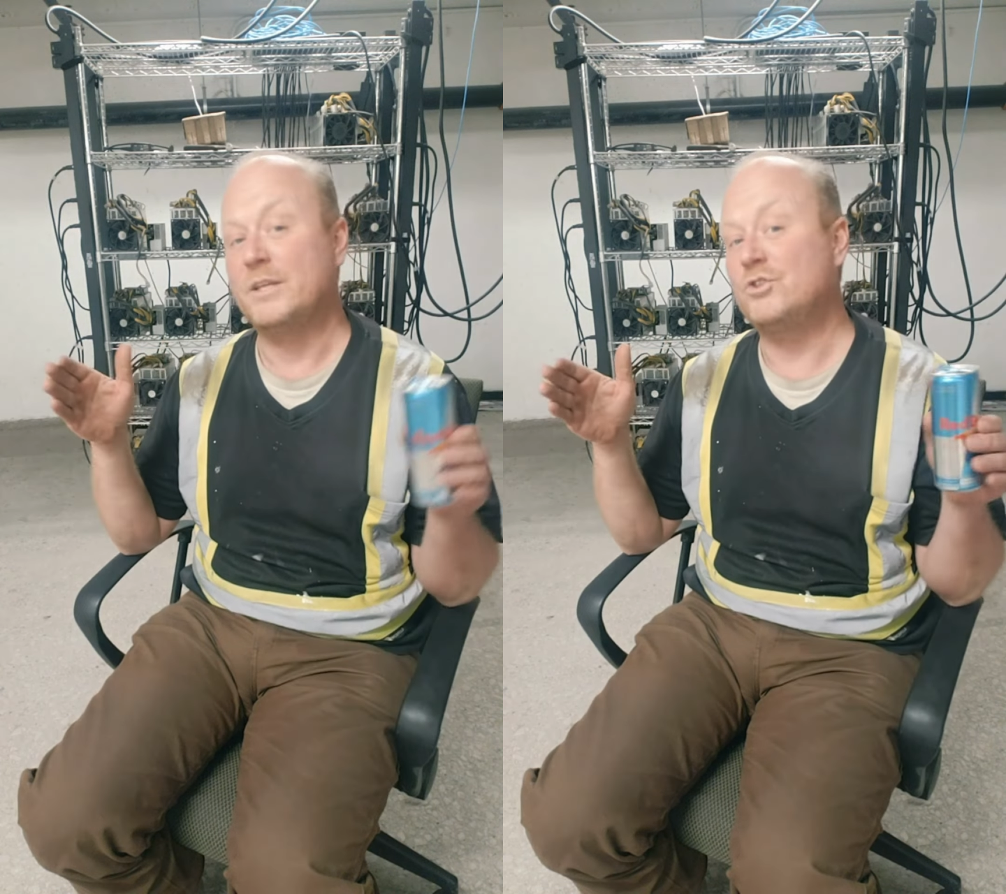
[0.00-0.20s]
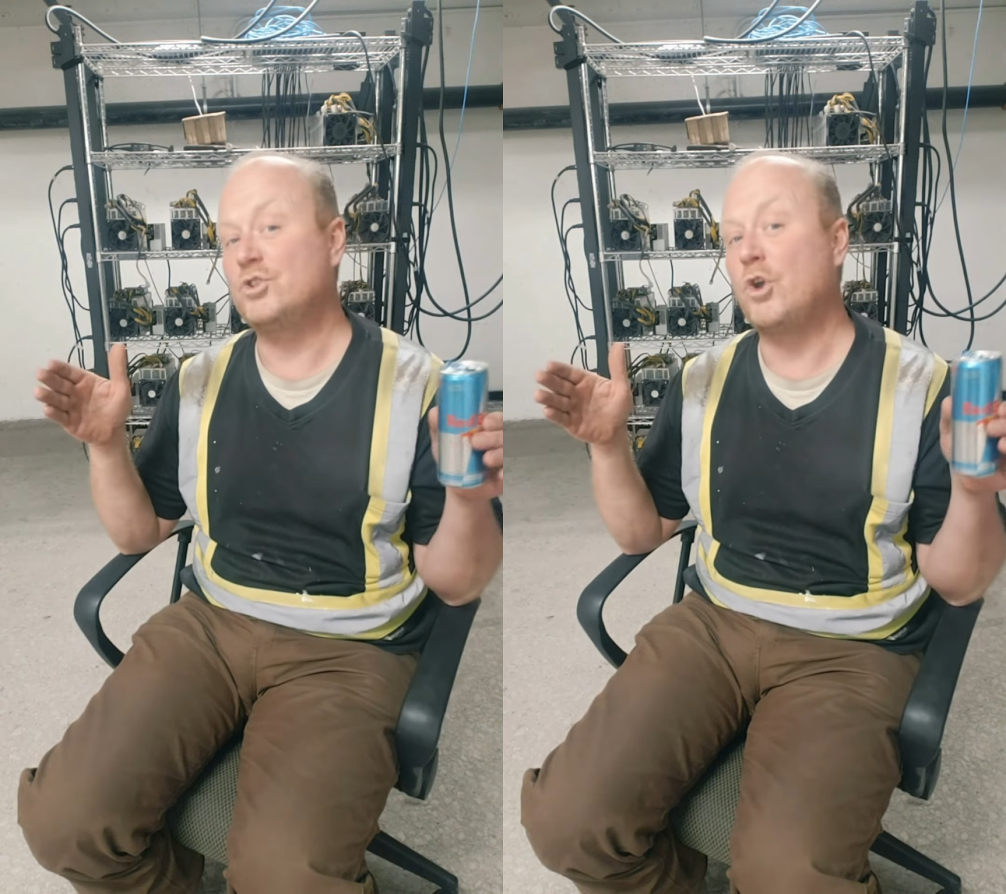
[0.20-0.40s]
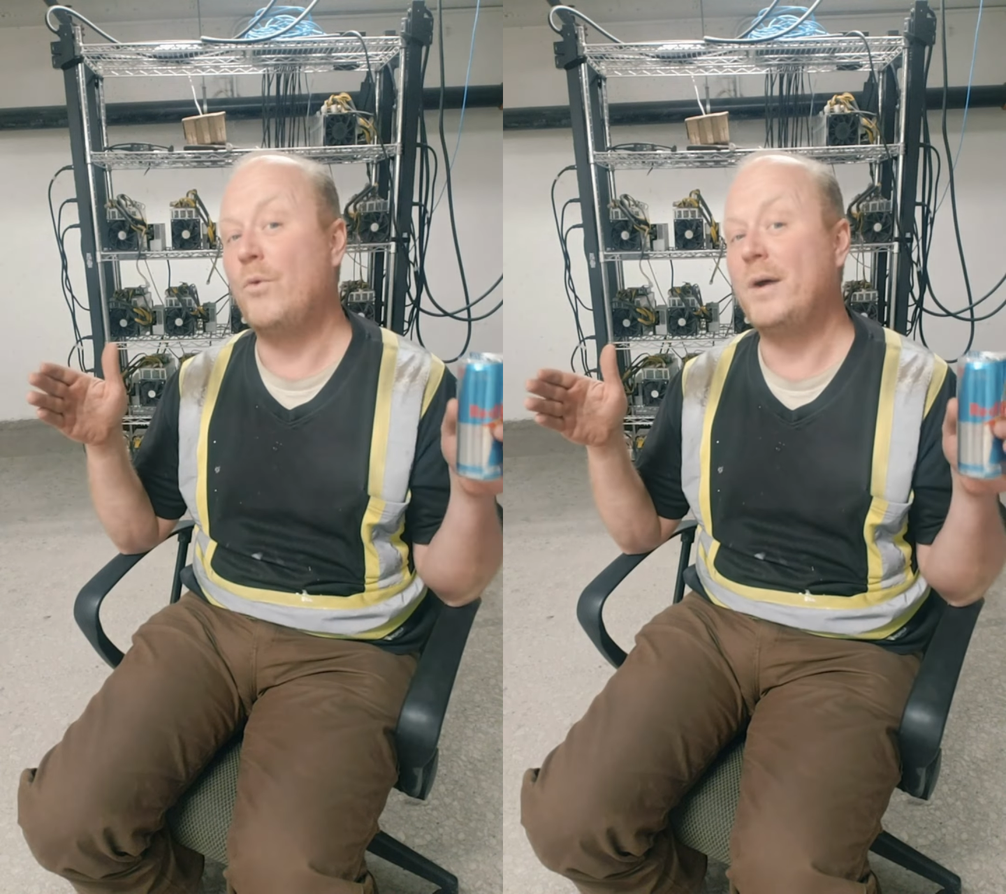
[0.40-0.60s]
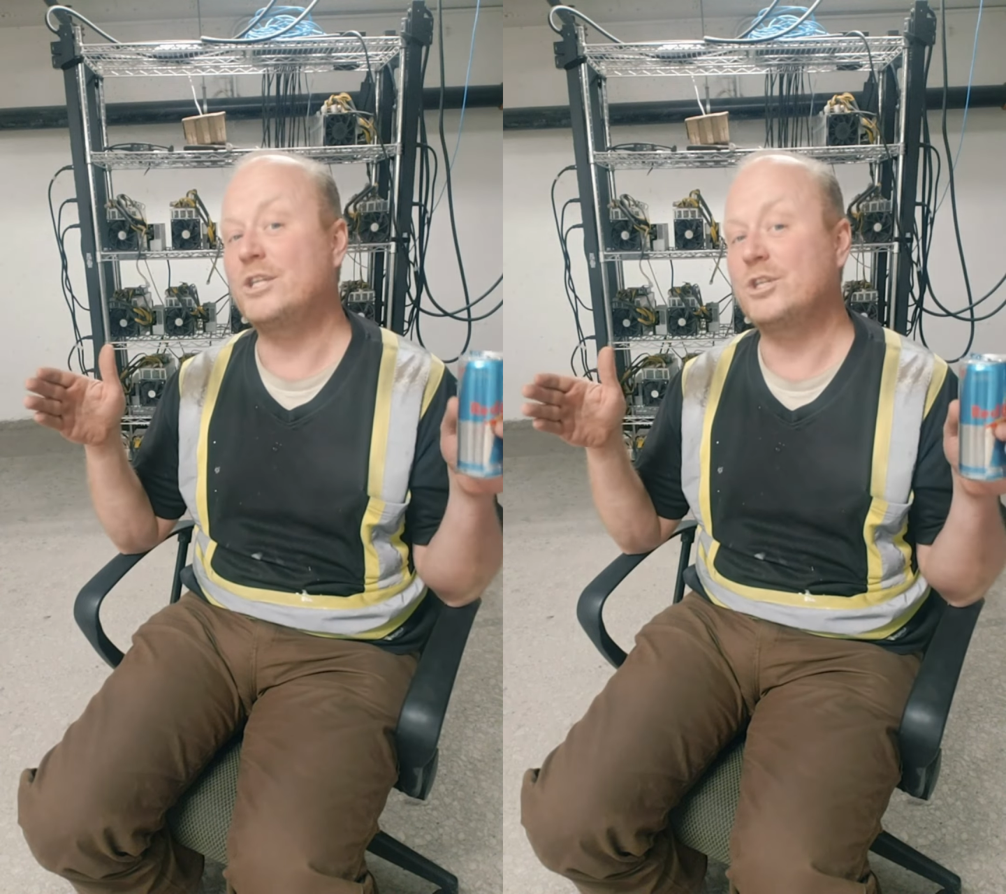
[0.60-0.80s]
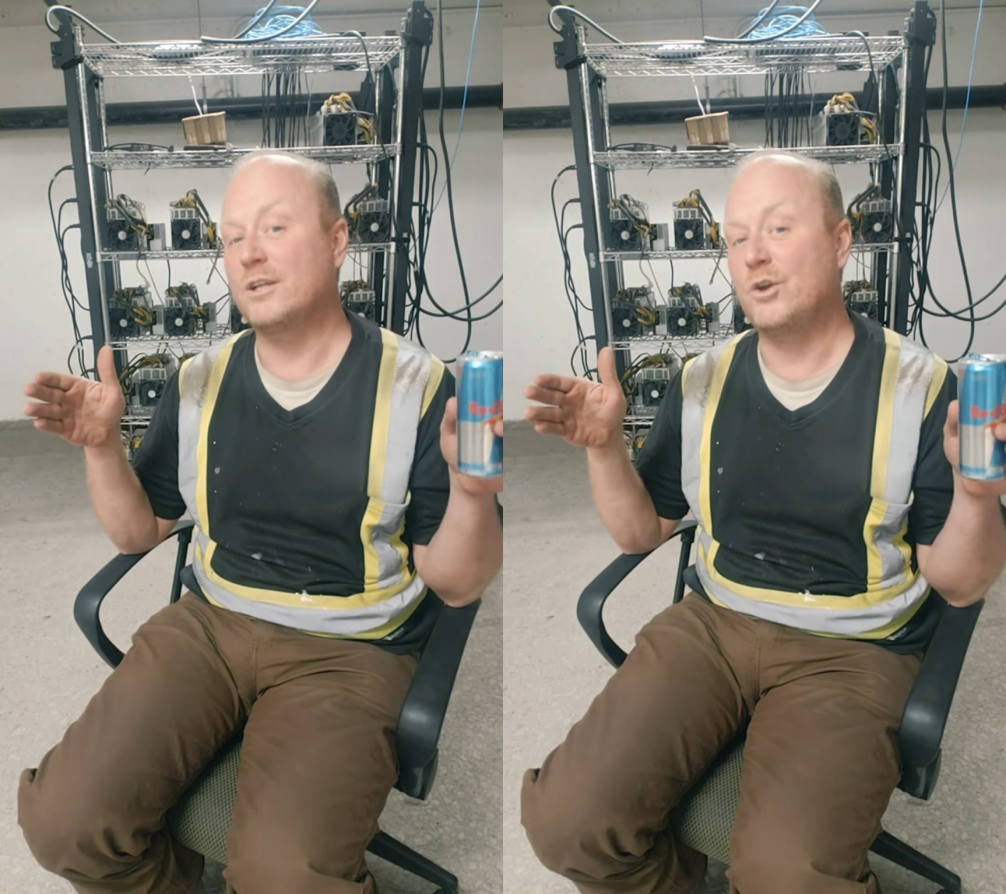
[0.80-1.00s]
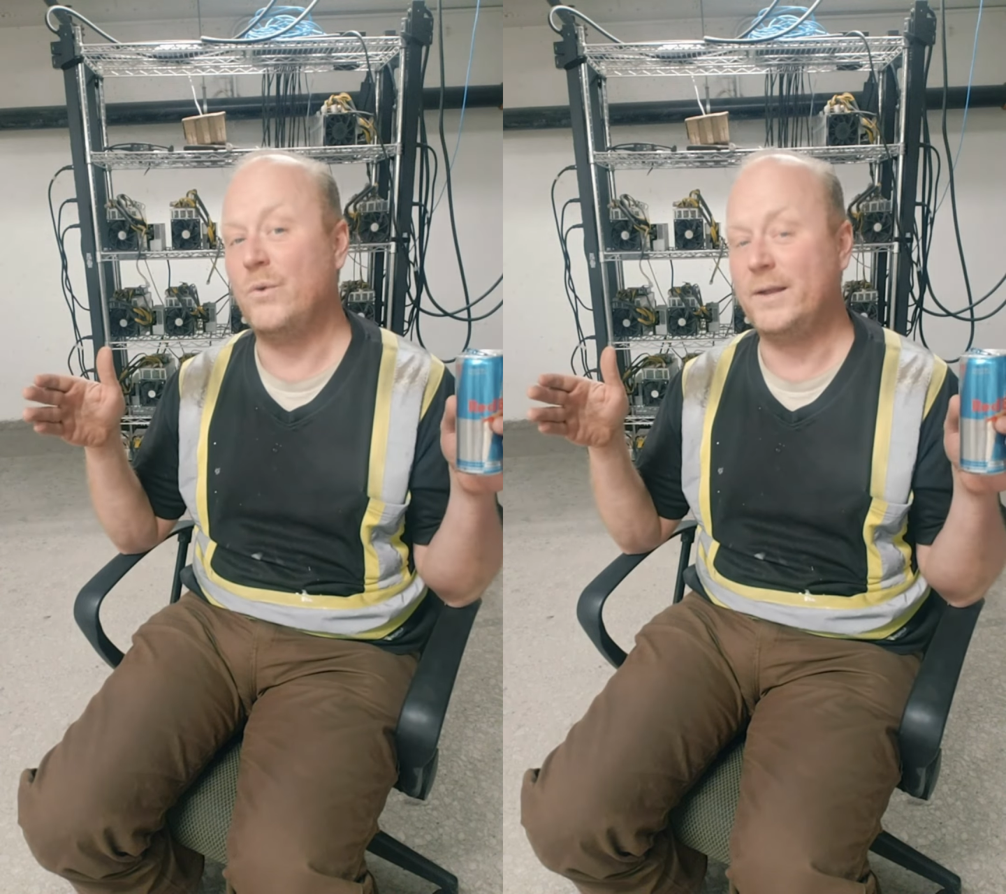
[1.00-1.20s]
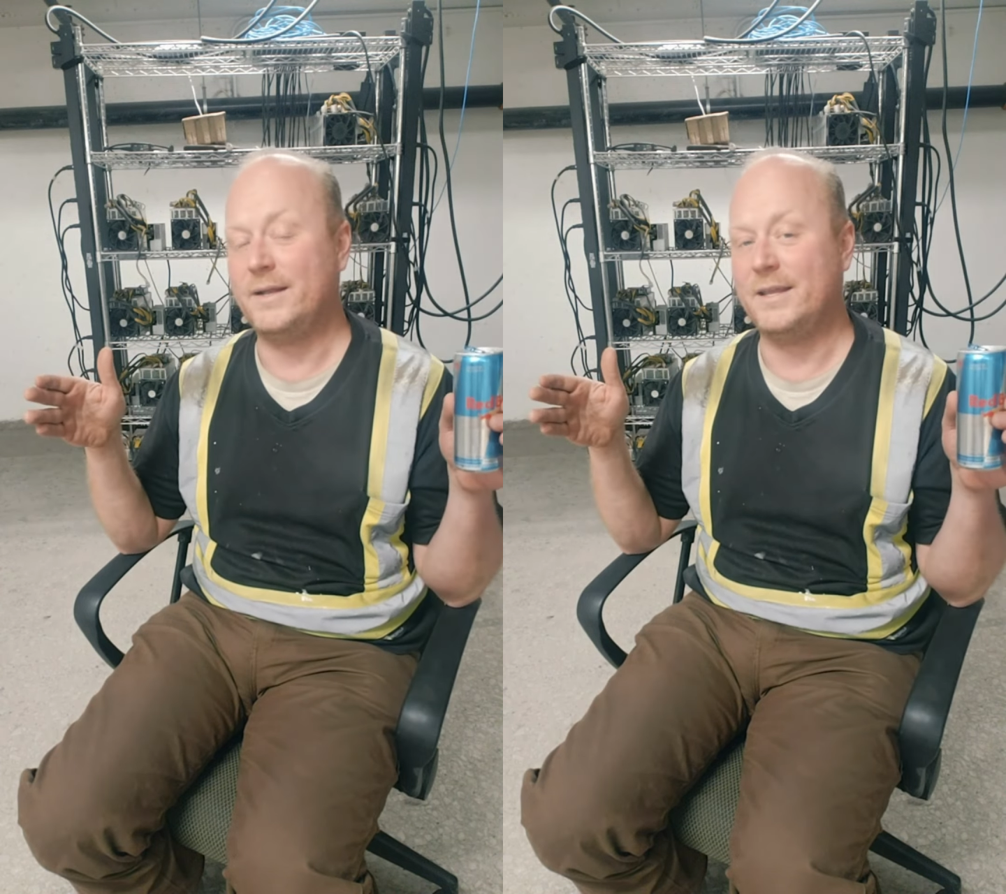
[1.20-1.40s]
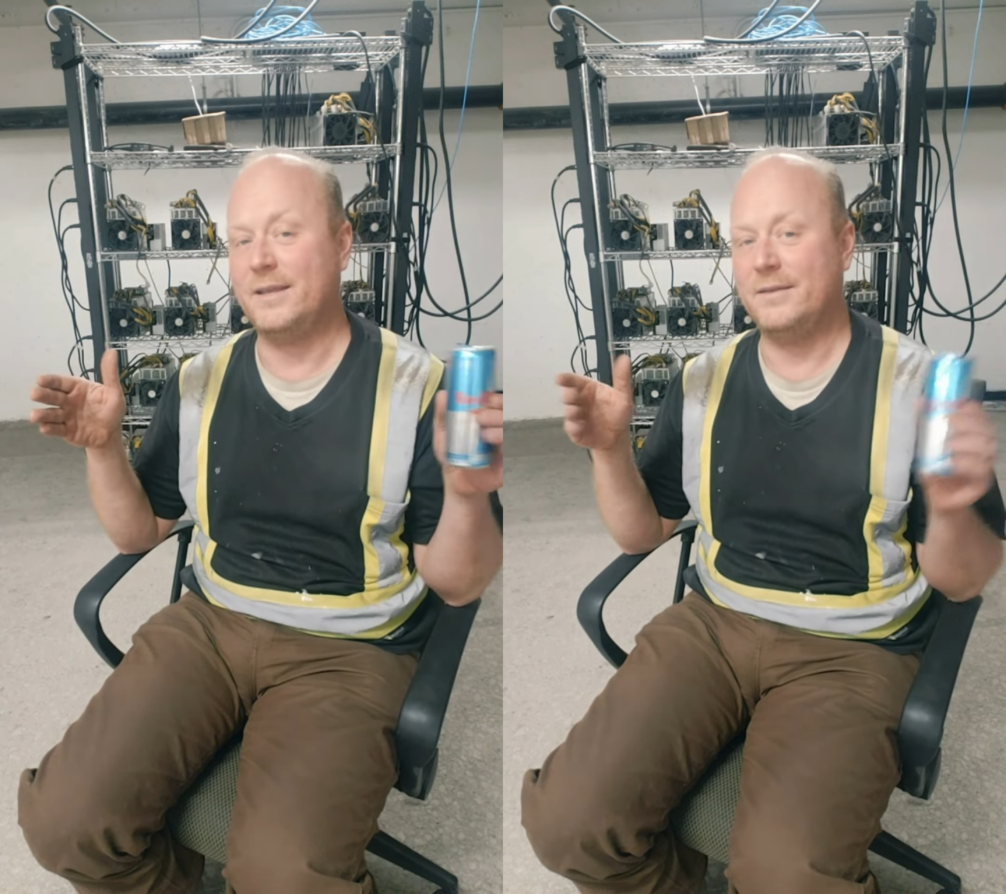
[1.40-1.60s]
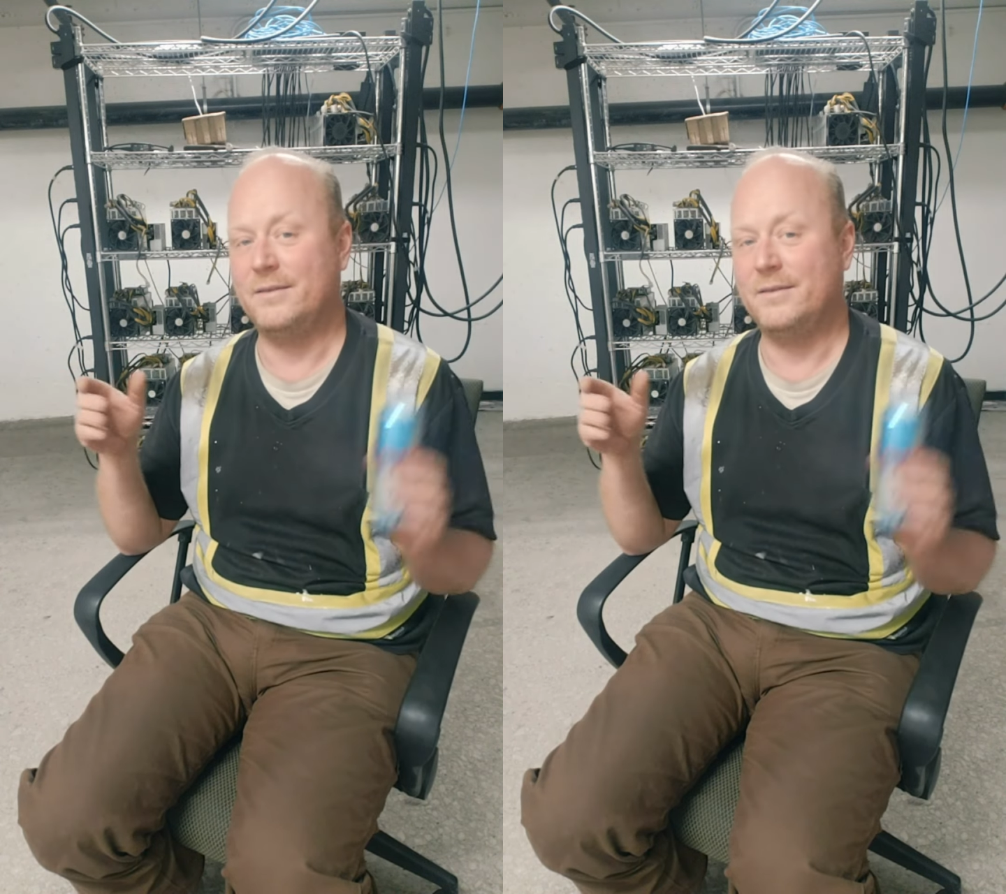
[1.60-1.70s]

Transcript: so much liquidity,